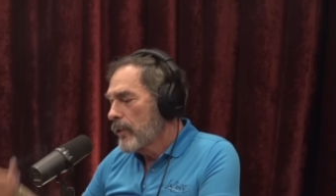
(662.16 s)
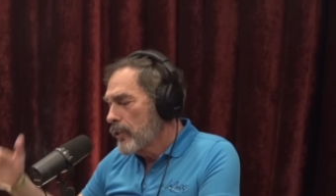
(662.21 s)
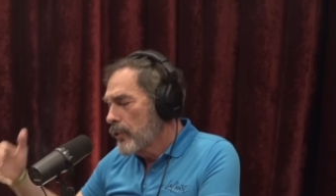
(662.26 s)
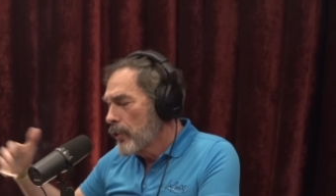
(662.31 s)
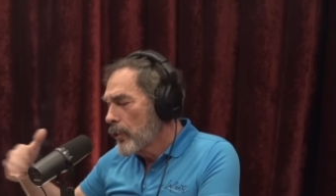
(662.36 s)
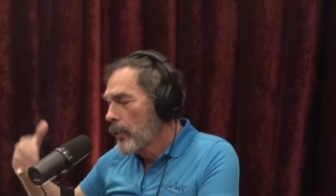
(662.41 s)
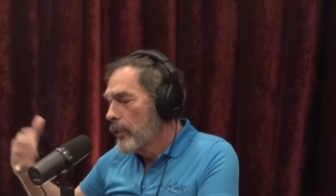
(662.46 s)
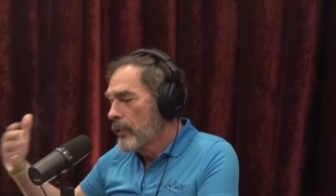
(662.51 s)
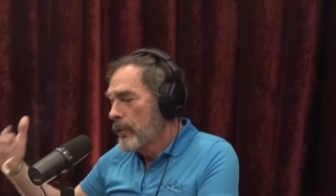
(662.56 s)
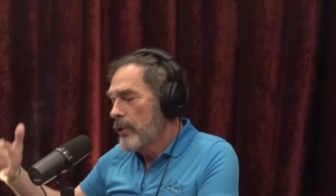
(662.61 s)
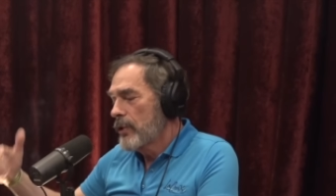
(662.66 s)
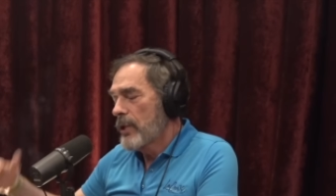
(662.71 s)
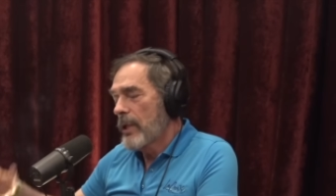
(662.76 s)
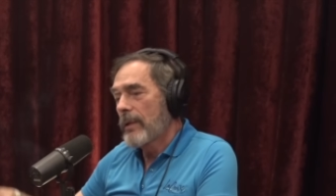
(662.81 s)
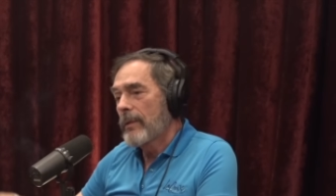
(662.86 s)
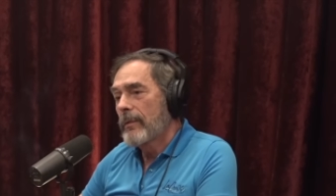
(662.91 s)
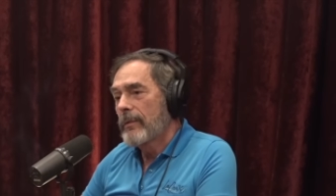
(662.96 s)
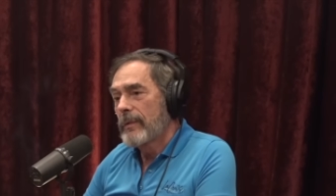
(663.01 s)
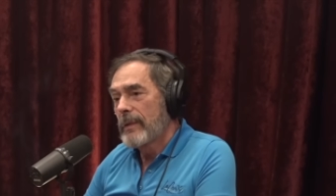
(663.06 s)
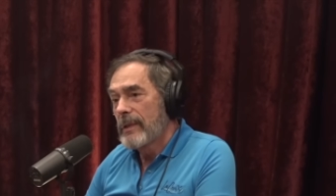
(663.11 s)

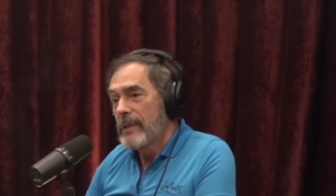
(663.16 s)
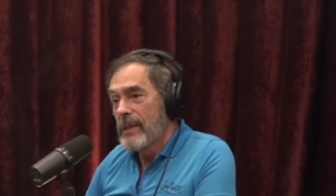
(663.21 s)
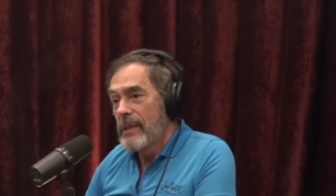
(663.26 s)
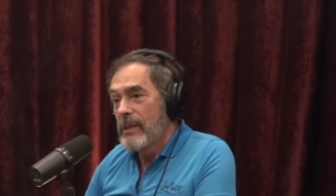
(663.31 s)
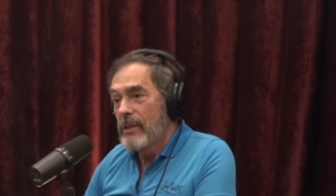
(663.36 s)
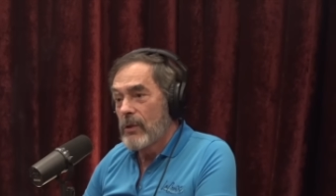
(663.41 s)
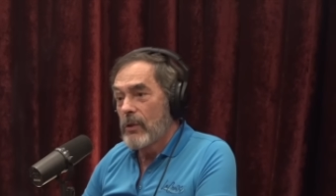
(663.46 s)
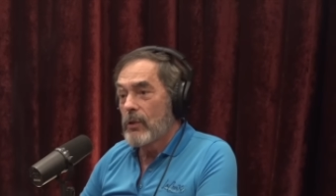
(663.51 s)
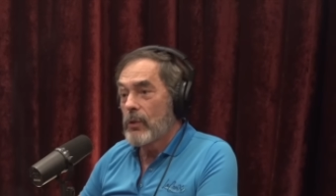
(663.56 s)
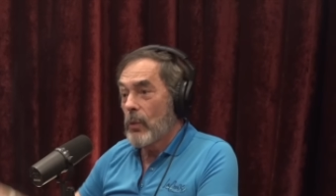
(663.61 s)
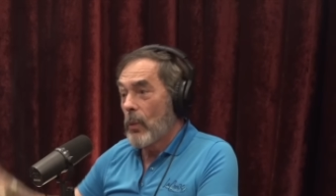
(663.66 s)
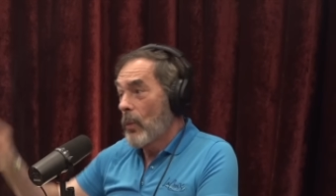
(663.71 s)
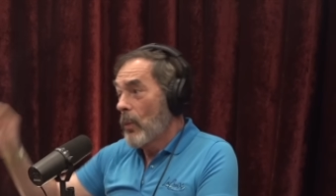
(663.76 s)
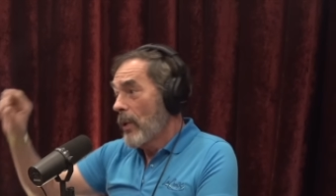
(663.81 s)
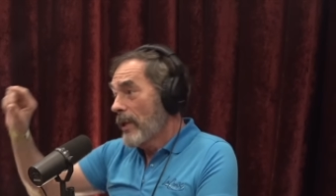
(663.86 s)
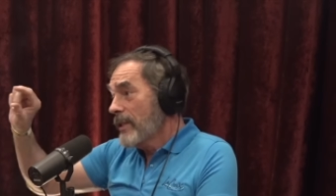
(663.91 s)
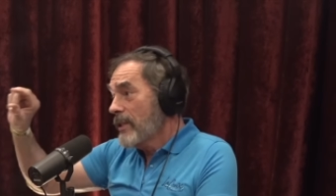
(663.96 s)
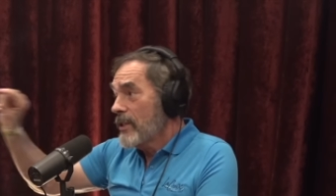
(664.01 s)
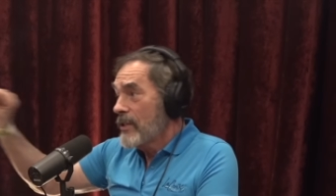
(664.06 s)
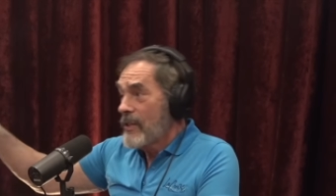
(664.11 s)
neurodegenerative diseases.
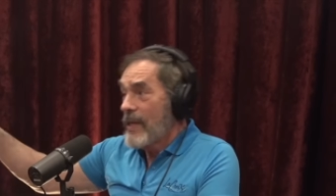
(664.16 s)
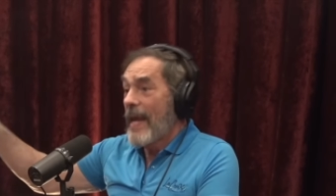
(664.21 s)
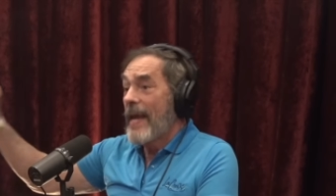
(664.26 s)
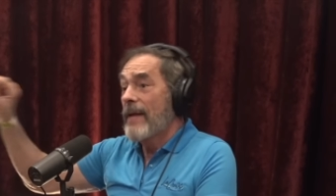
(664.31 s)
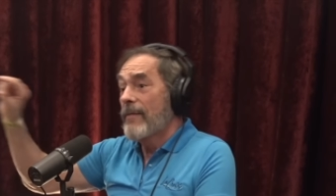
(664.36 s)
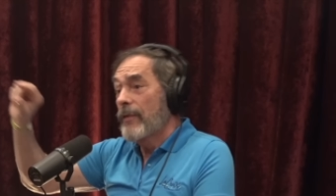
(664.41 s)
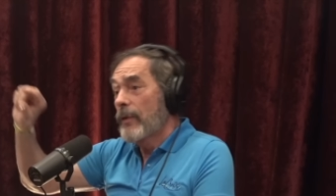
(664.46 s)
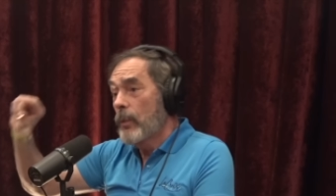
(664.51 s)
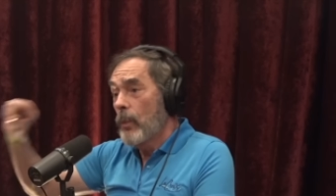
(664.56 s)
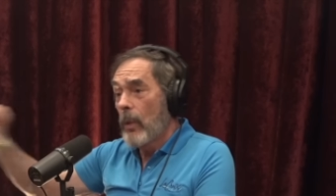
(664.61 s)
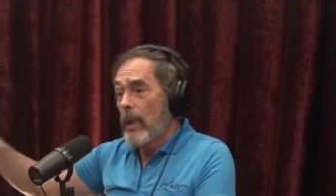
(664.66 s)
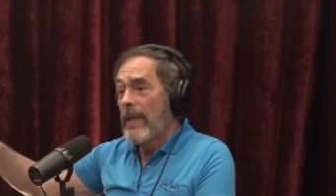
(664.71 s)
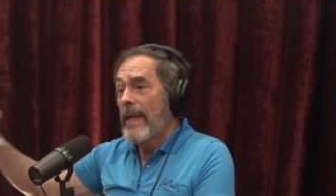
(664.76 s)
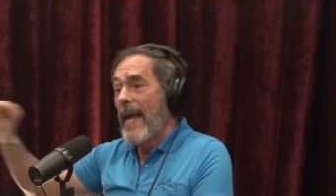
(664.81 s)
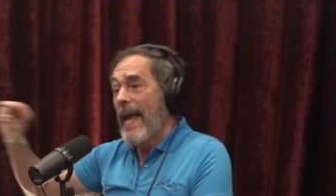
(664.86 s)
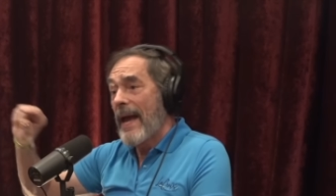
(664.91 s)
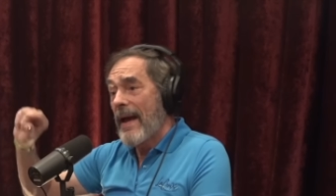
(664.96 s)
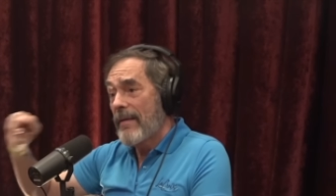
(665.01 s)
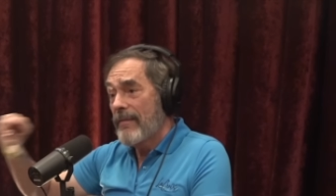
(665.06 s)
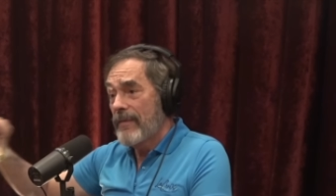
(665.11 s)
What does everyone
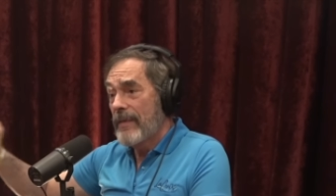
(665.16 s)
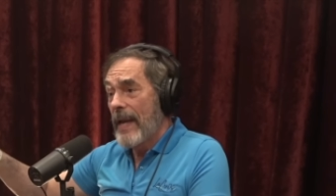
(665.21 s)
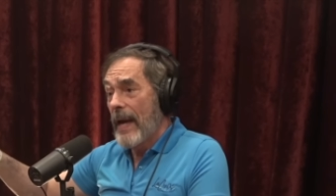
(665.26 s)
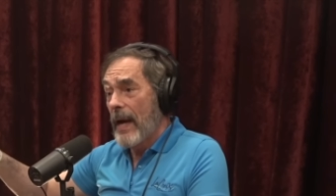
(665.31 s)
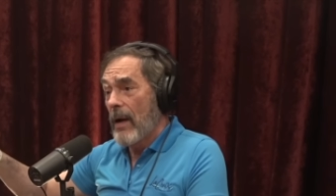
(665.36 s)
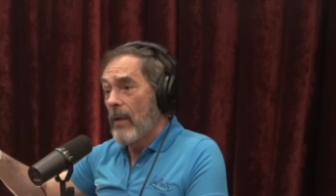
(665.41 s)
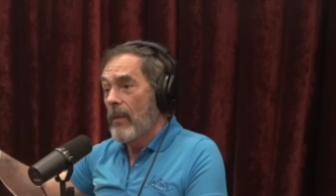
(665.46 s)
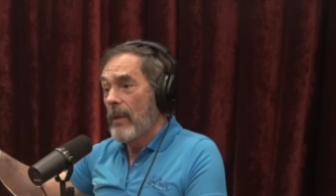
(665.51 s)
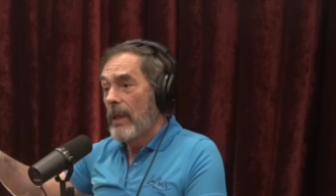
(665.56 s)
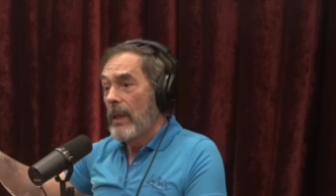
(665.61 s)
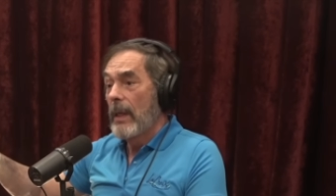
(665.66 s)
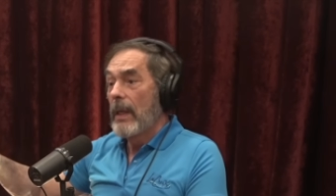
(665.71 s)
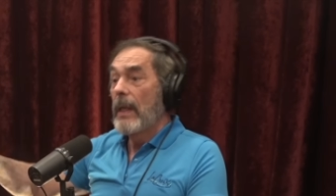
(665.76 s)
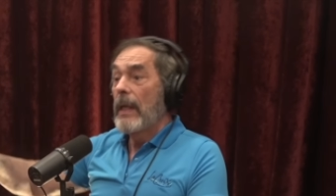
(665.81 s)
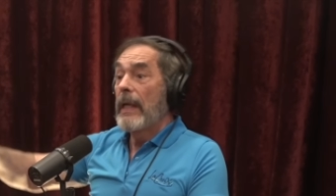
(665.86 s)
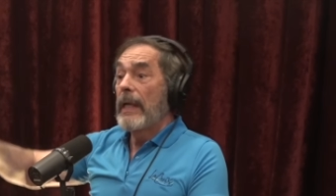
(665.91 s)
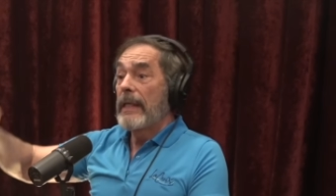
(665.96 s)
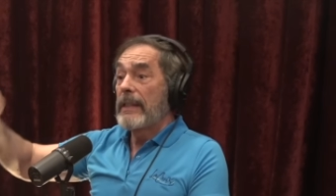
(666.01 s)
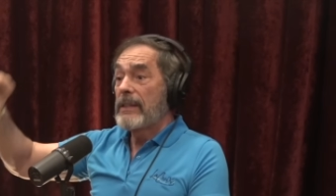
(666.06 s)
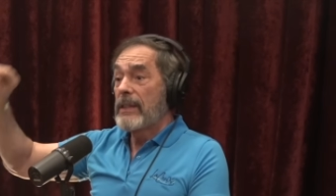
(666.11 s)
have now?
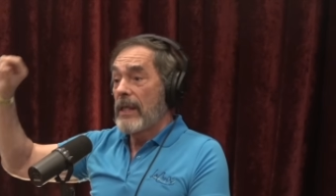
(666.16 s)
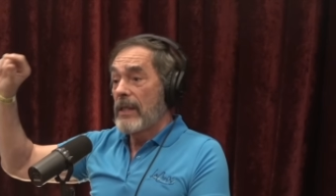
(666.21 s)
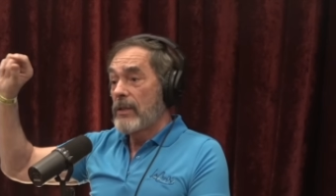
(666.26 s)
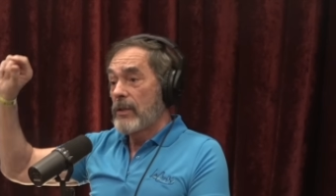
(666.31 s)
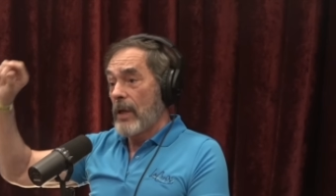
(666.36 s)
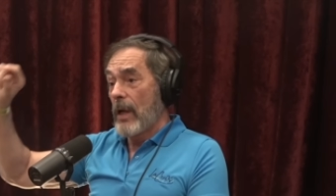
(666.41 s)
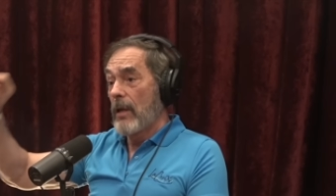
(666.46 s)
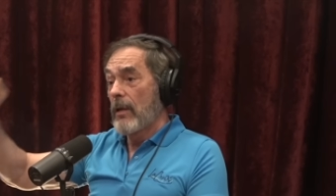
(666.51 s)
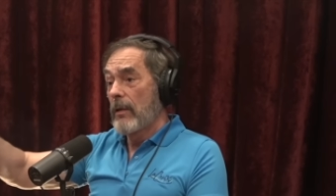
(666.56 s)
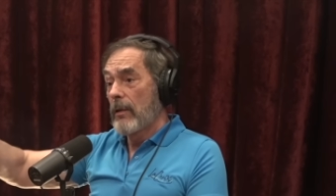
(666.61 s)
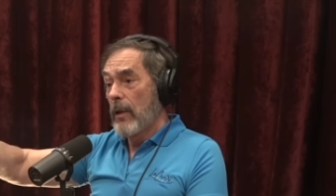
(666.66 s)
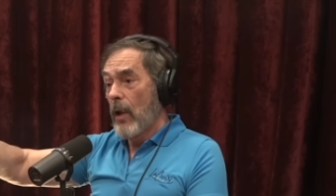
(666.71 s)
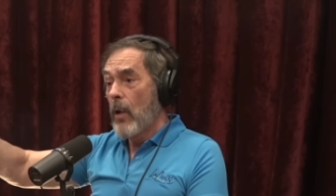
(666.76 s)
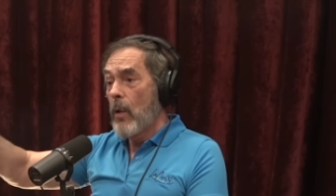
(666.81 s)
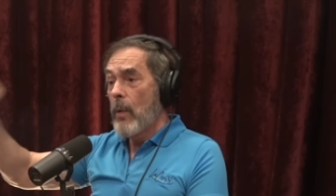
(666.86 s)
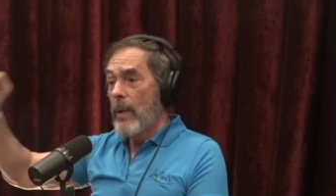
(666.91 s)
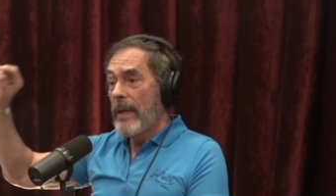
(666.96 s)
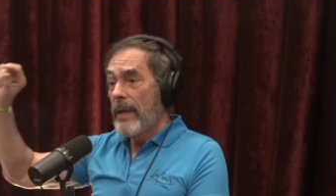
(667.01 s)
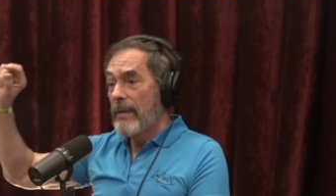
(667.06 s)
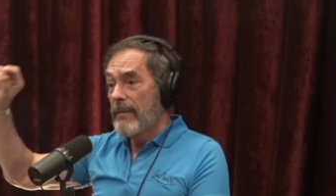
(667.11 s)
It says a
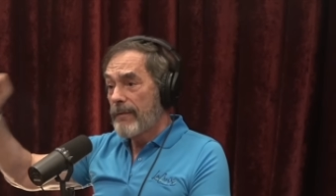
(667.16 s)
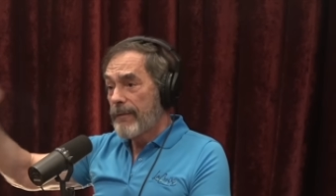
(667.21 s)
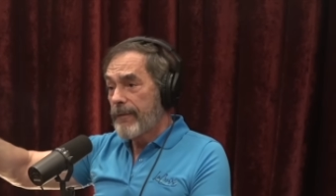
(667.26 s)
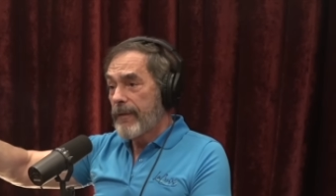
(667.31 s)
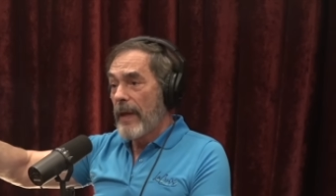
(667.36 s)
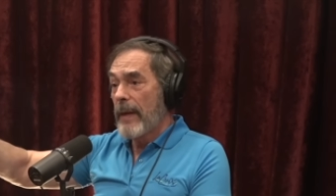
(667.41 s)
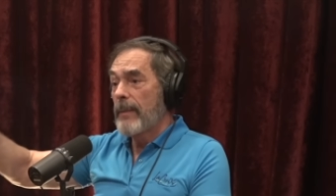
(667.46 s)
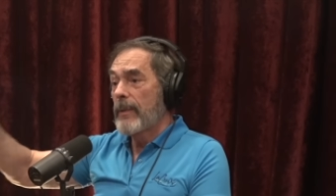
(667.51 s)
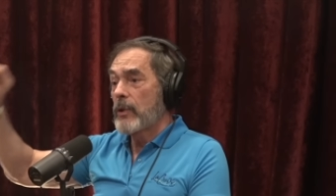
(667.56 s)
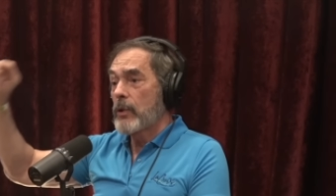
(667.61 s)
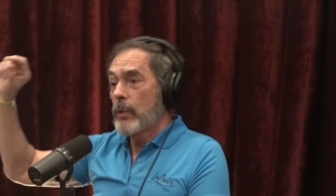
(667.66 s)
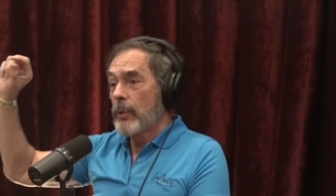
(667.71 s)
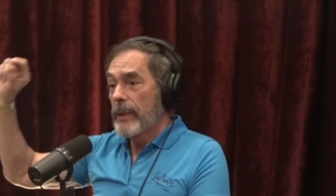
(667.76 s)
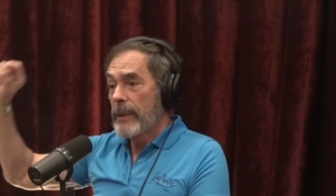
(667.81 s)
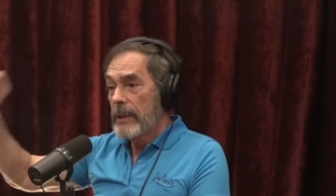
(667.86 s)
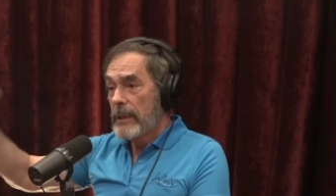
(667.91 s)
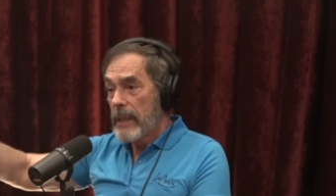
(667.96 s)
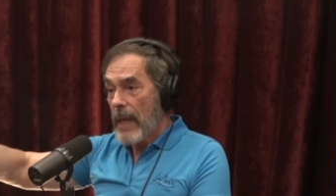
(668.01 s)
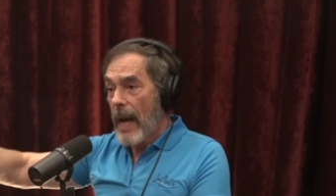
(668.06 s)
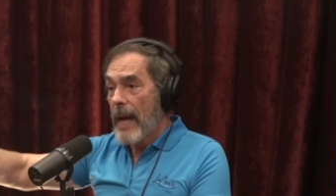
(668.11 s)
low inflammatory
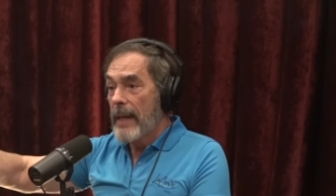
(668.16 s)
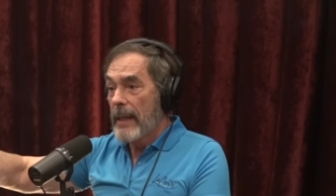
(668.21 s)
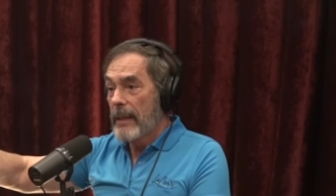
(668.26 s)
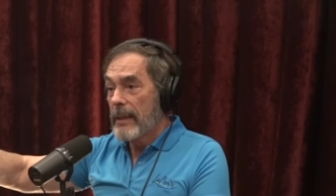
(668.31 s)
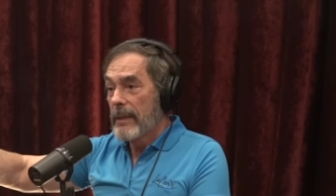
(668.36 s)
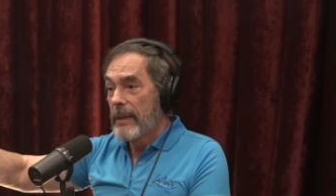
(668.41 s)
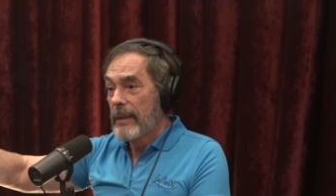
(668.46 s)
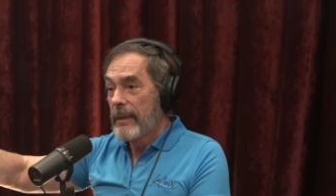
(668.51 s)
diet.